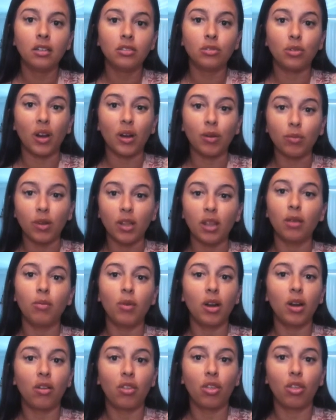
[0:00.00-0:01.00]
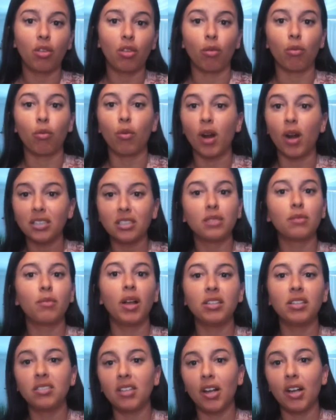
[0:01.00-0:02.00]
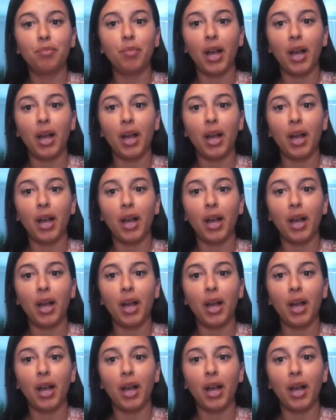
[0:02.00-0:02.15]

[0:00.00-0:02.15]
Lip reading: do I really want to thrust myself